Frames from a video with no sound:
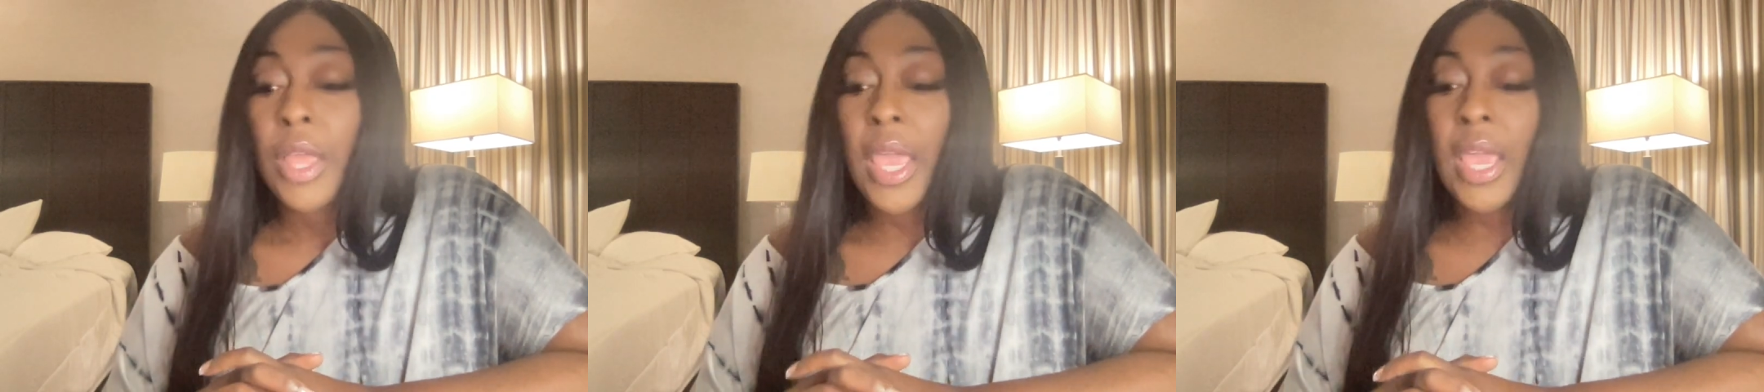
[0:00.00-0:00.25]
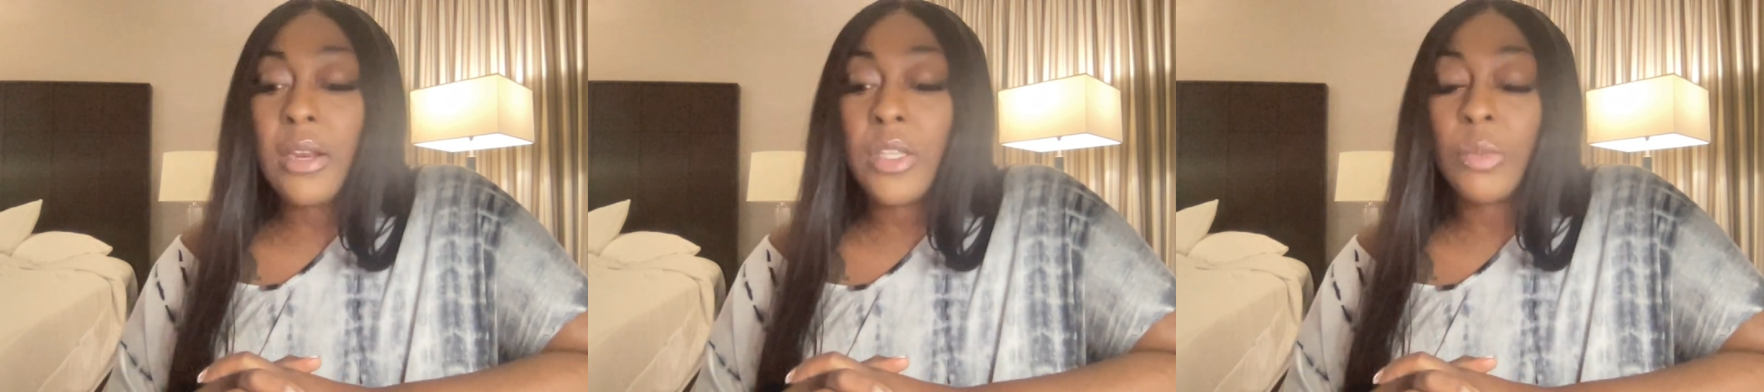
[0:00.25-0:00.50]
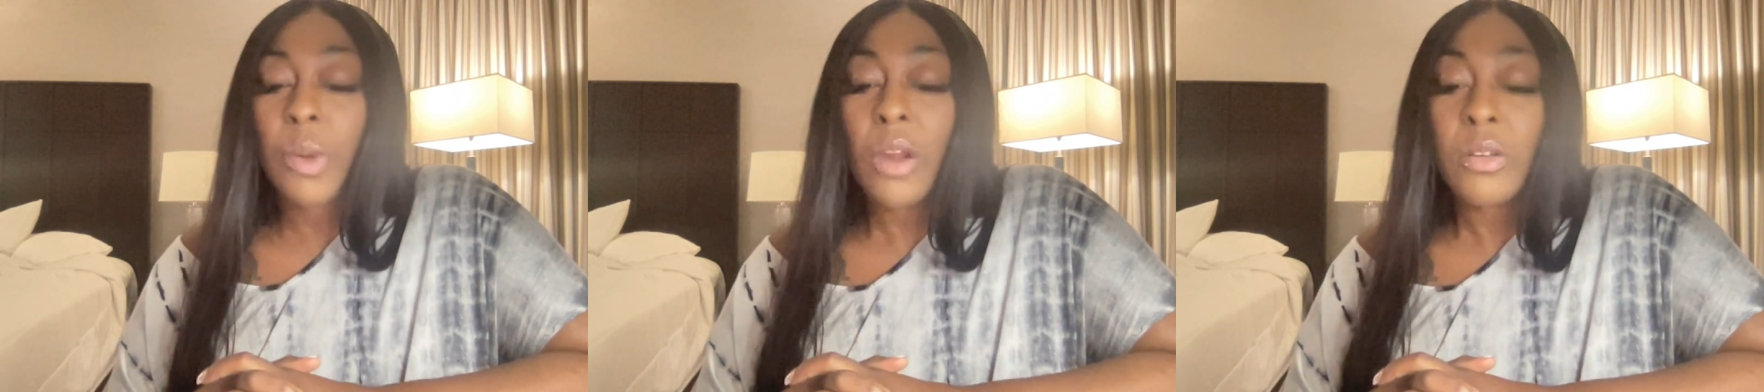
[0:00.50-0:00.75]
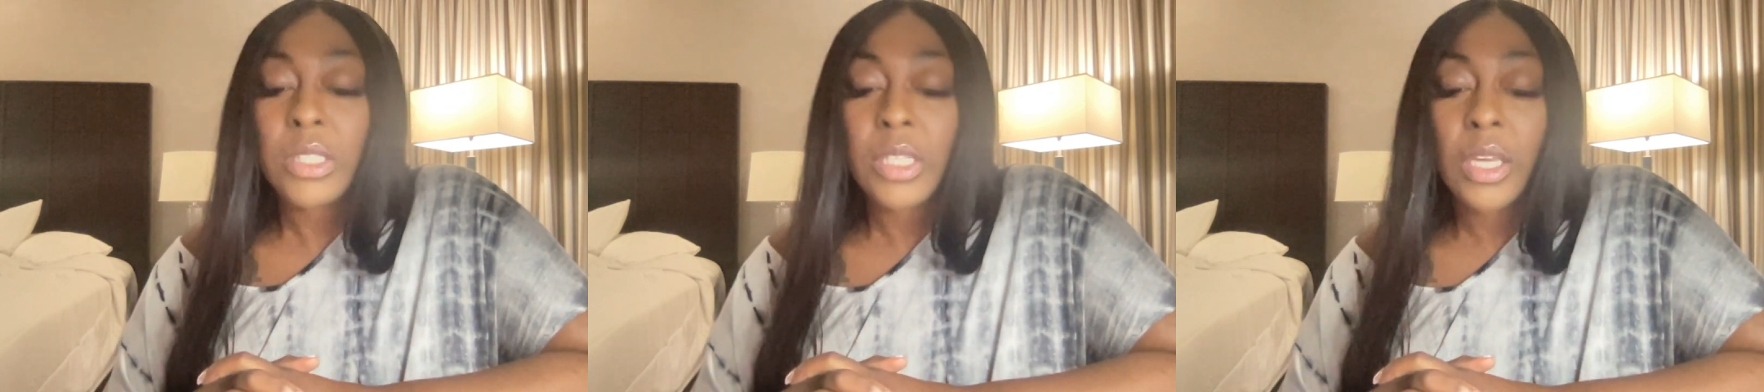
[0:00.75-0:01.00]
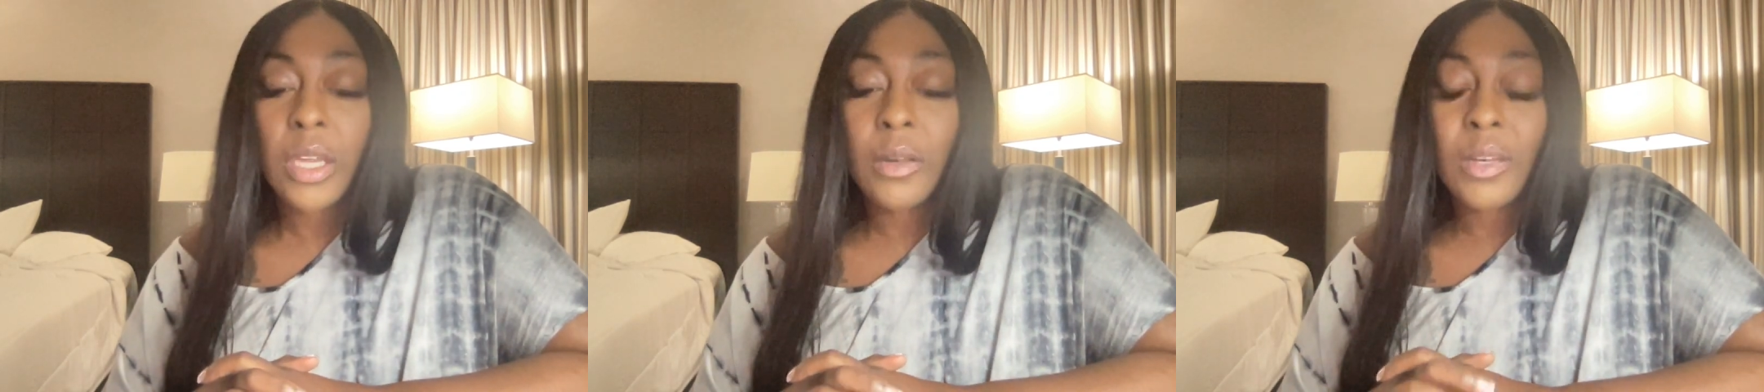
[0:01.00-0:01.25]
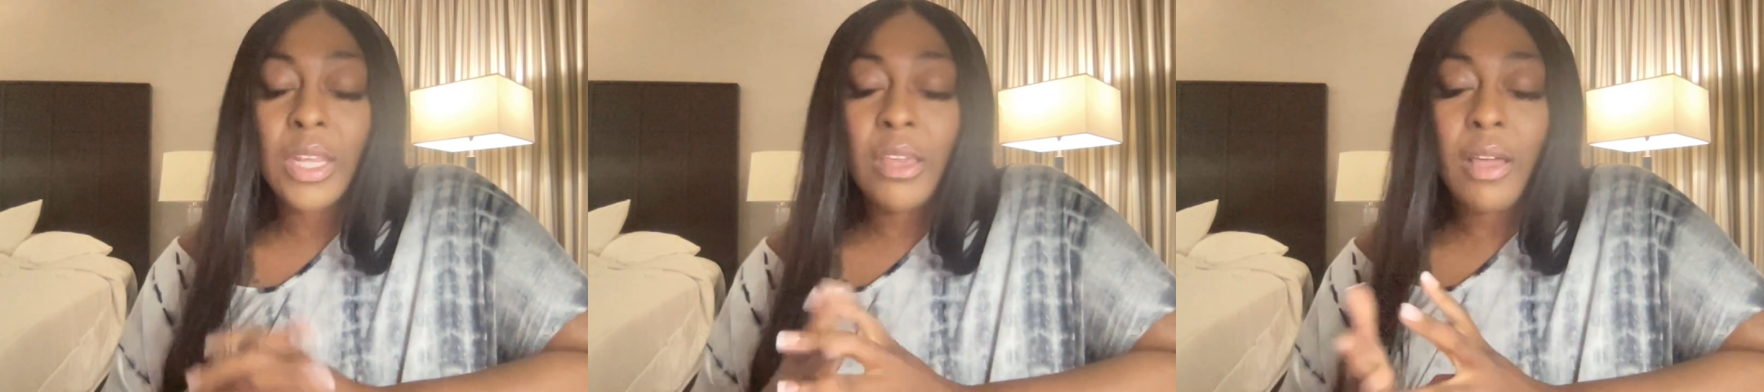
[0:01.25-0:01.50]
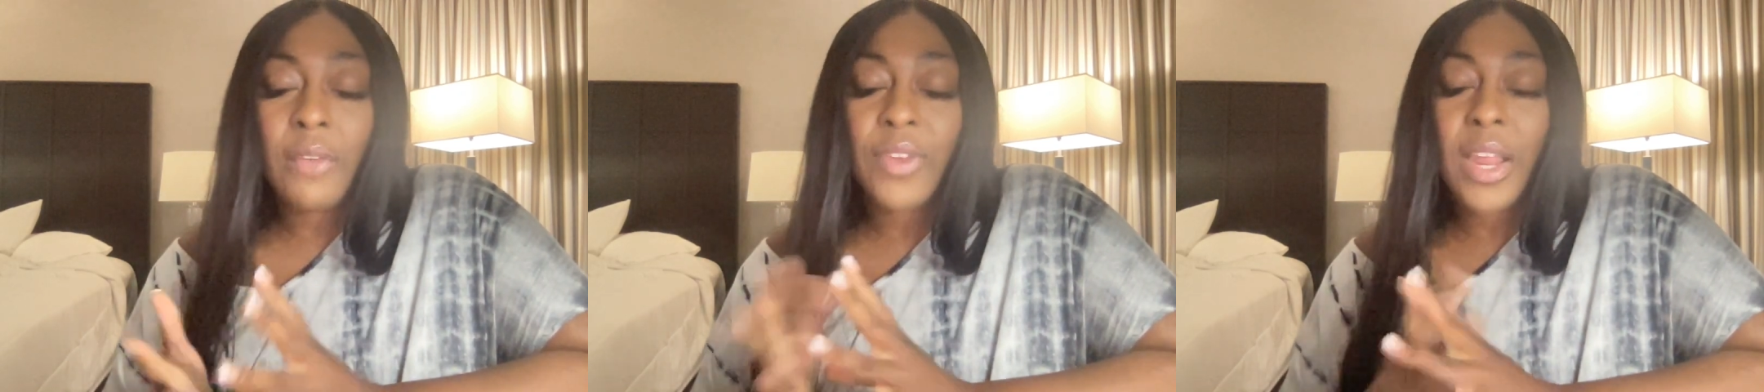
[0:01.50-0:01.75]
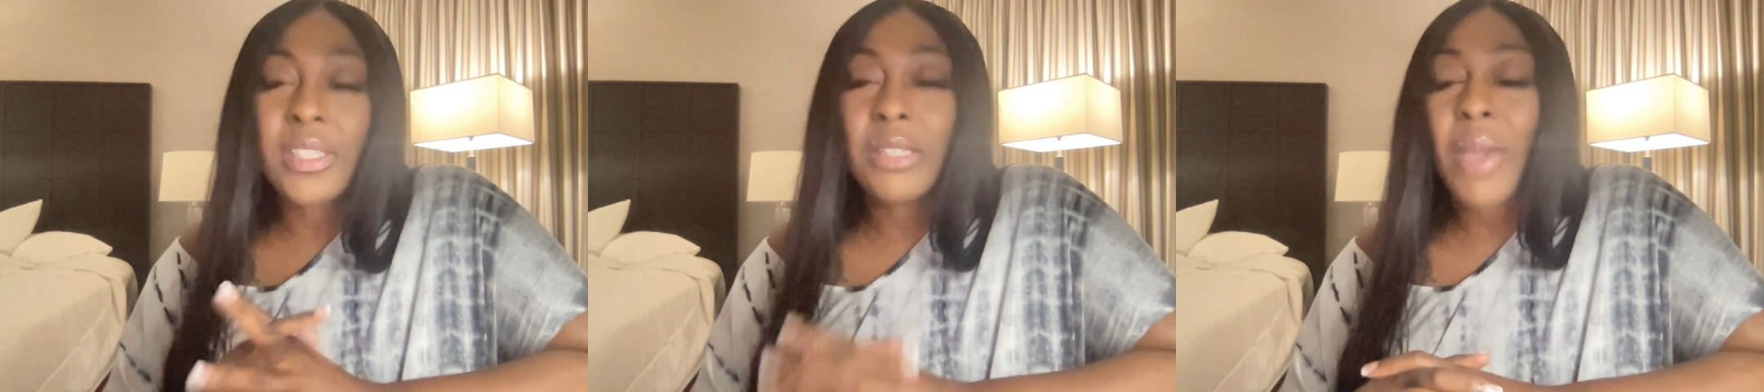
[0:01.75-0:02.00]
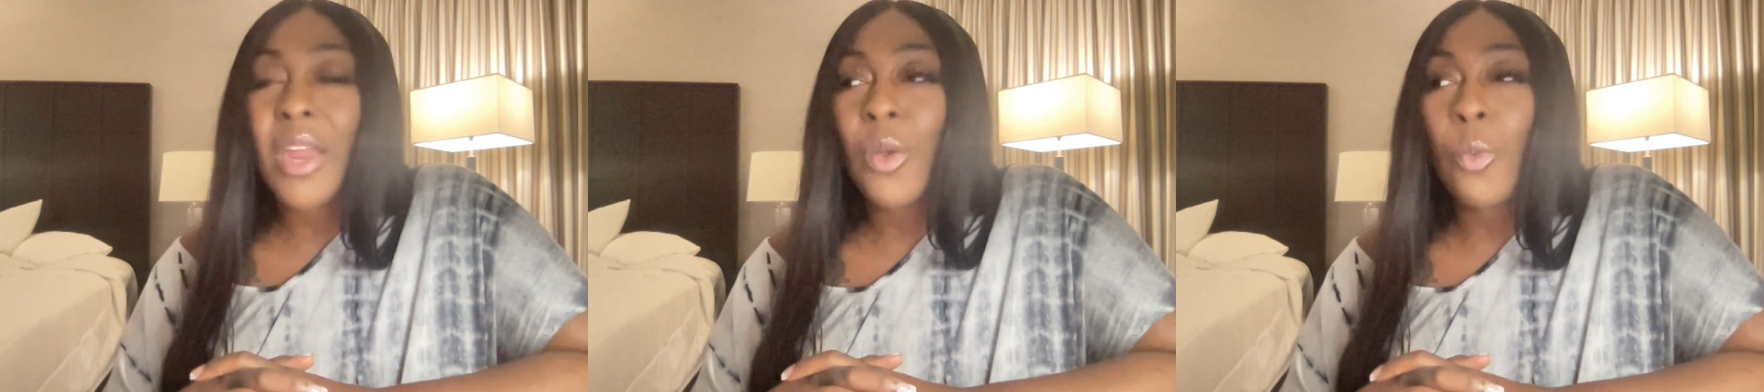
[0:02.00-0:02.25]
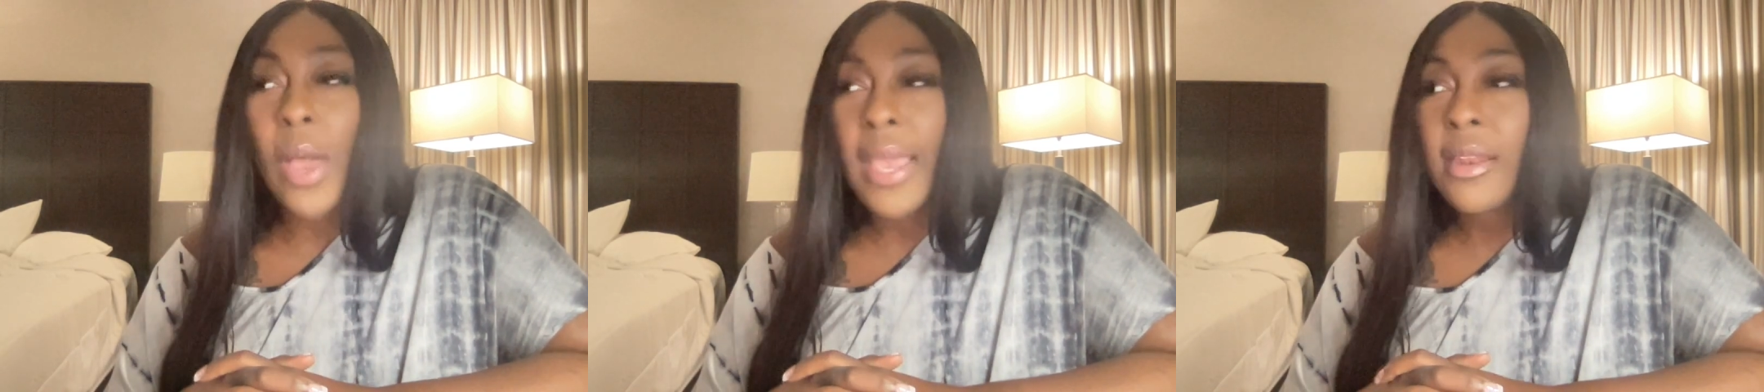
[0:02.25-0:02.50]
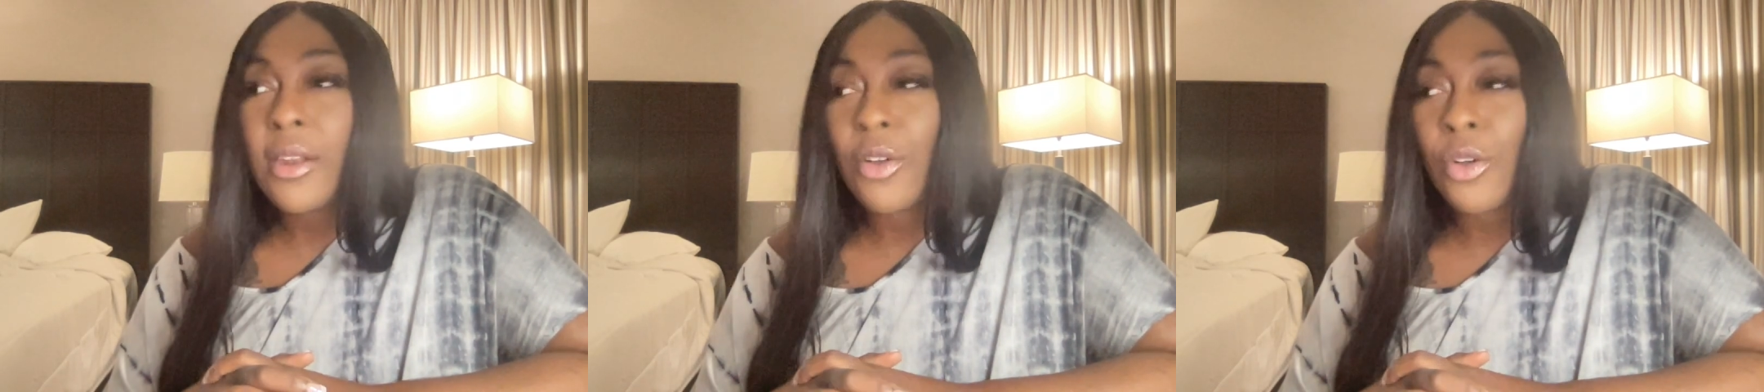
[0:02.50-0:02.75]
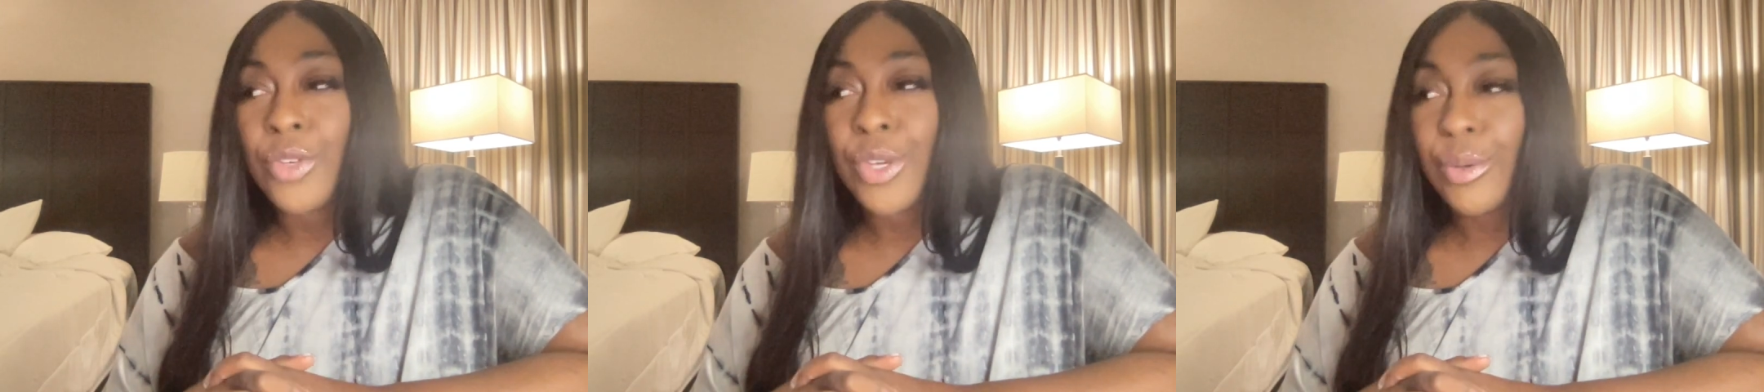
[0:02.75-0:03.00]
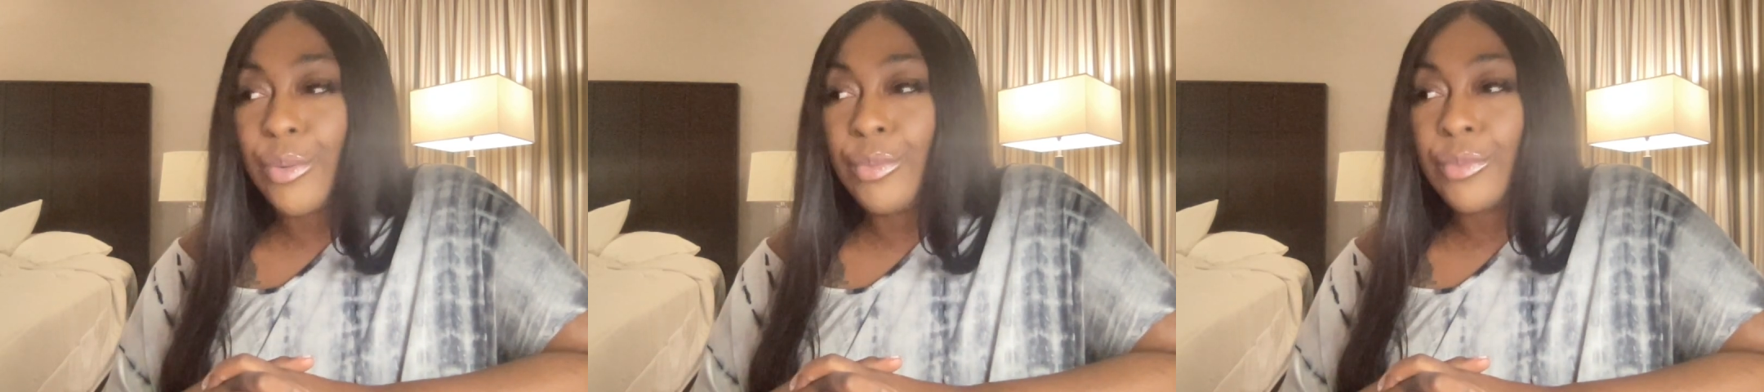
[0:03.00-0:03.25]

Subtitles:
And this person, Leo, I feel like somebody waited on you.